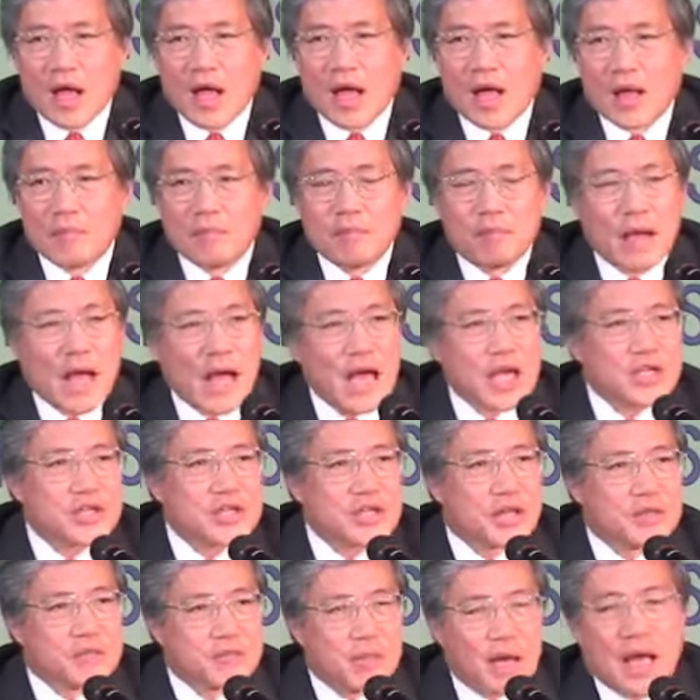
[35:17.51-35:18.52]
And
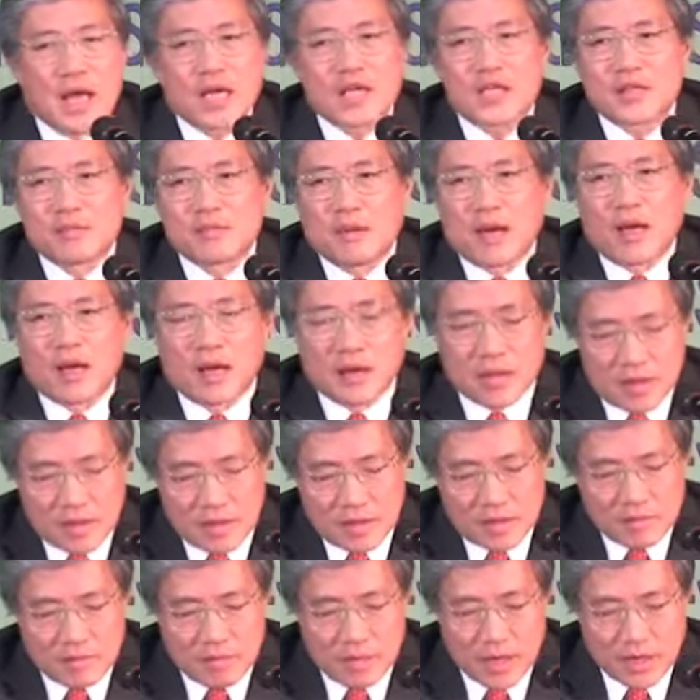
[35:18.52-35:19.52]
bashed
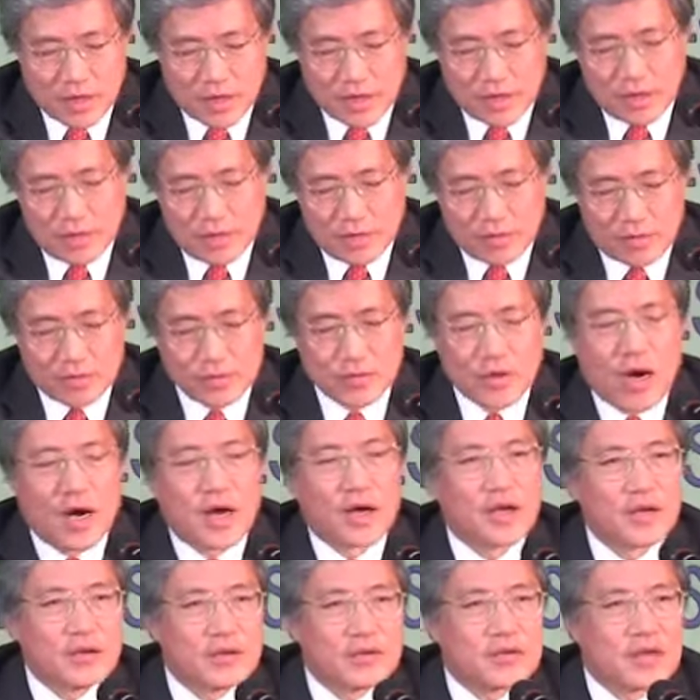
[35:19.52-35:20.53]
by many who
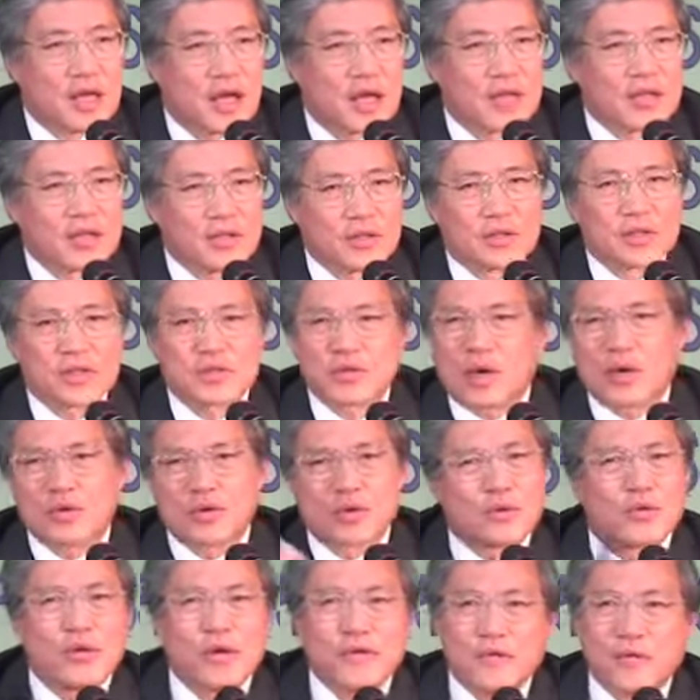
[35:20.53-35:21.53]
argue that, you know,
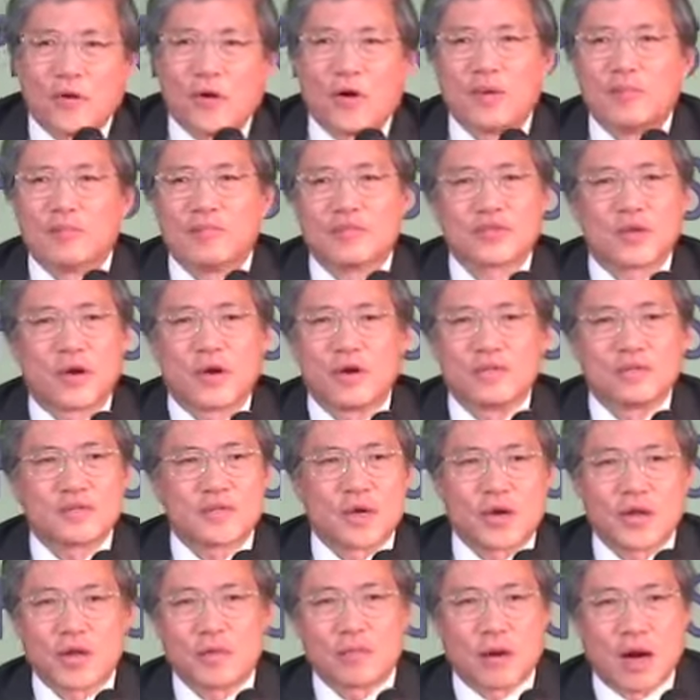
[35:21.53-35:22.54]
structural reform
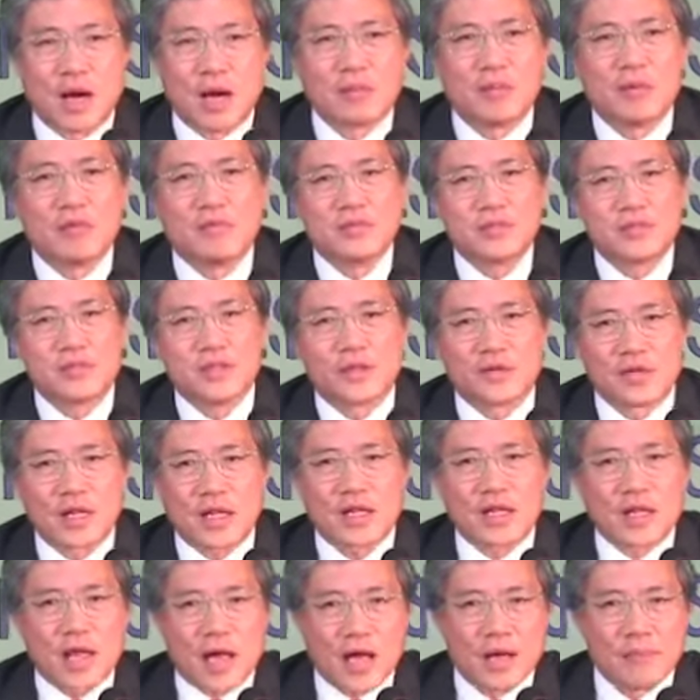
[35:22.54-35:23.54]
solves all the problems, you know,
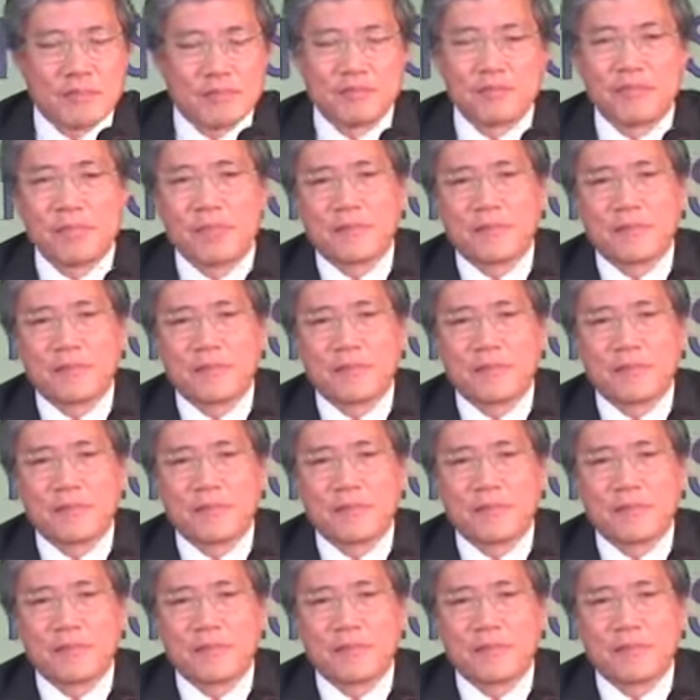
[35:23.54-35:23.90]
that type.